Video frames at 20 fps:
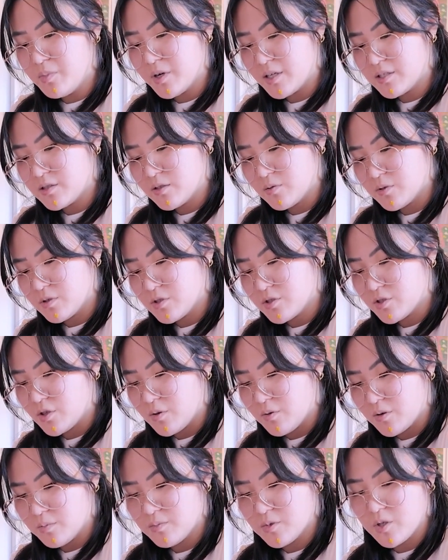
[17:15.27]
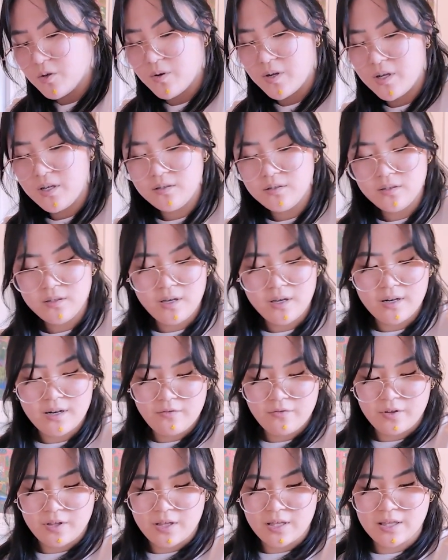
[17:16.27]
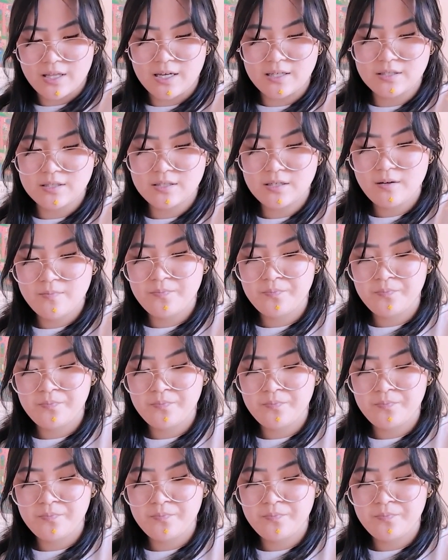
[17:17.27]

but I still want to show you what I'm doing, and I feel like that's